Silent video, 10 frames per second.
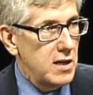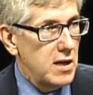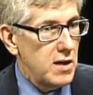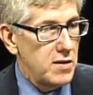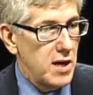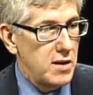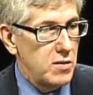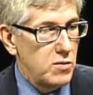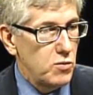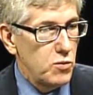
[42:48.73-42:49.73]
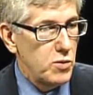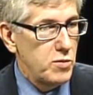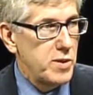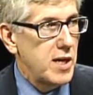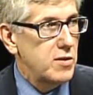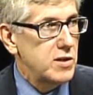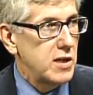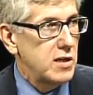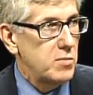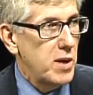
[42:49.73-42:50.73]
uh, then we would be energy
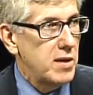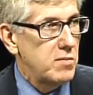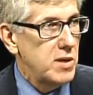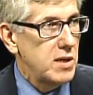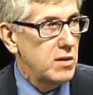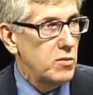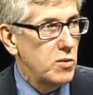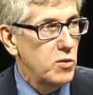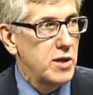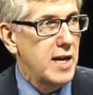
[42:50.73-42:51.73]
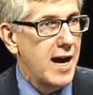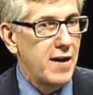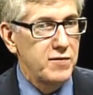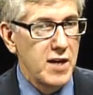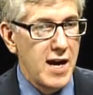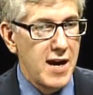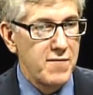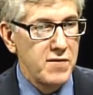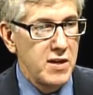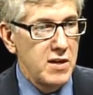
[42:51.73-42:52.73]
independent, meaning that we wouldn't have to have